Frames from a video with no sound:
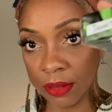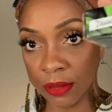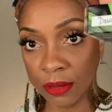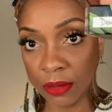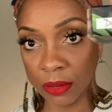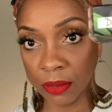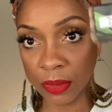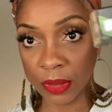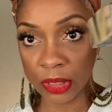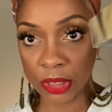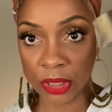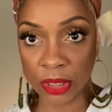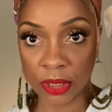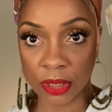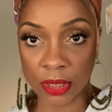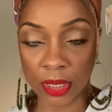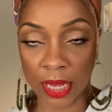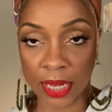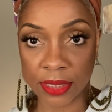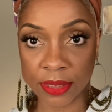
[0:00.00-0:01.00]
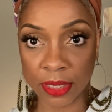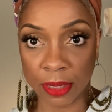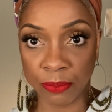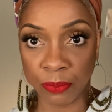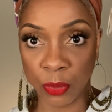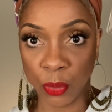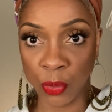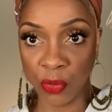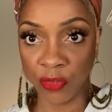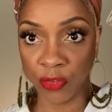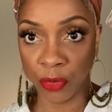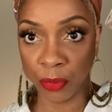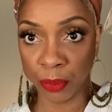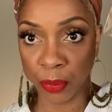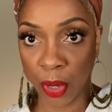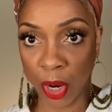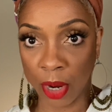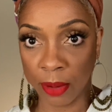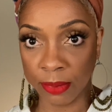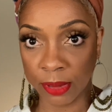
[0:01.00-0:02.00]
which is has that beautiful
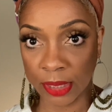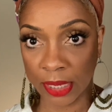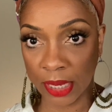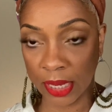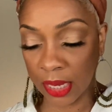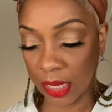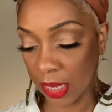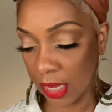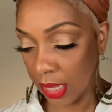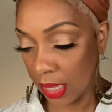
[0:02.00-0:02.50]
marbling.